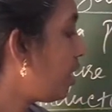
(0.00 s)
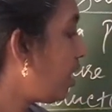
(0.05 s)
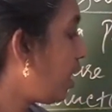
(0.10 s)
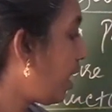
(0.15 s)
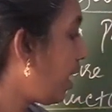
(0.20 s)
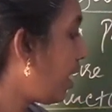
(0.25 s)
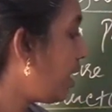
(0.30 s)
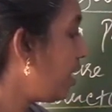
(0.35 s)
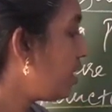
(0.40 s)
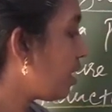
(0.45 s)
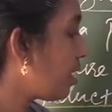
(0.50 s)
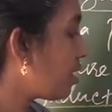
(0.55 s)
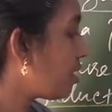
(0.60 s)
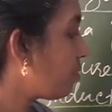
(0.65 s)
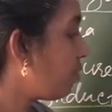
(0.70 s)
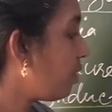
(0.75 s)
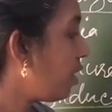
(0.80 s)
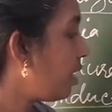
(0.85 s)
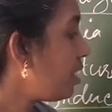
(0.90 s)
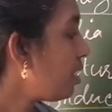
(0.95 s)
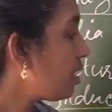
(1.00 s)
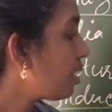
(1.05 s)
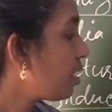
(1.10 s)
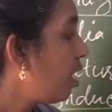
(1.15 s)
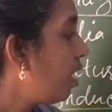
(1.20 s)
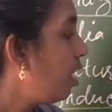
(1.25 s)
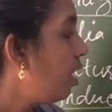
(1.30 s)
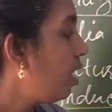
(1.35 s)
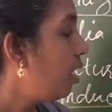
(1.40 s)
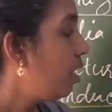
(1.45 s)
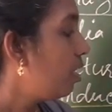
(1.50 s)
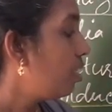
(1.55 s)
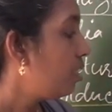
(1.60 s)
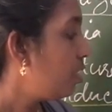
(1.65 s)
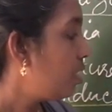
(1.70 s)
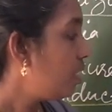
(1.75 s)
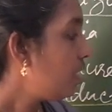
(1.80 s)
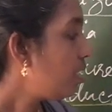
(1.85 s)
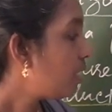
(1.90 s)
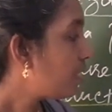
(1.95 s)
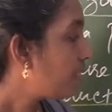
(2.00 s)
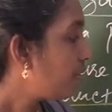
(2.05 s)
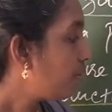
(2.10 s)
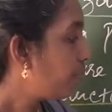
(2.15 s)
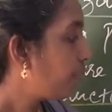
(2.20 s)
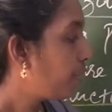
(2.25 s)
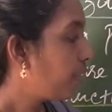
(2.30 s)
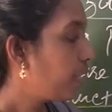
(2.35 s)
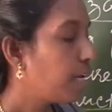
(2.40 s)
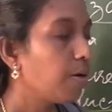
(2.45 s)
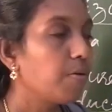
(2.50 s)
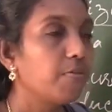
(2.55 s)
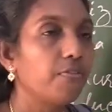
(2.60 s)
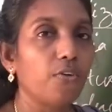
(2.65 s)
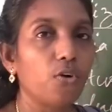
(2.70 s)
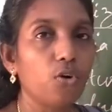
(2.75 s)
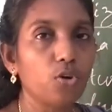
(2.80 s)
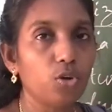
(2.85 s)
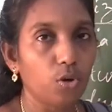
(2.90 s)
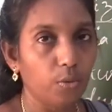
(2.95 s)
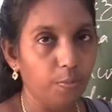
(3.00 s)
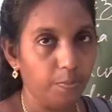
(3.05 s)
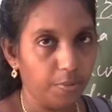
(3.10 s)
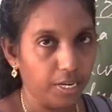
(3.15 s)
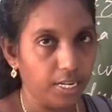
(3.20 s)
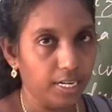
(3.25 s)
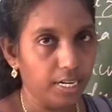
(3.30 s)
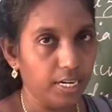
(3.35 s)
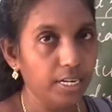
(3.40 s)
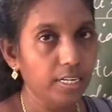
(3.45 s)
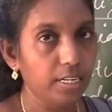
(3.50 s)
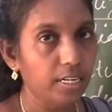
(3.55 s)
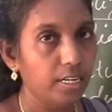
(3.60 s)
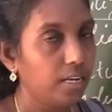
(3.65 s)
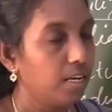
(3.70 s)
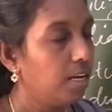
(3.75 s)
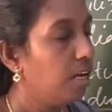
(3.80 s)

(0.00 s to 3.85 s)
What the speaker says: light as well as this photo period.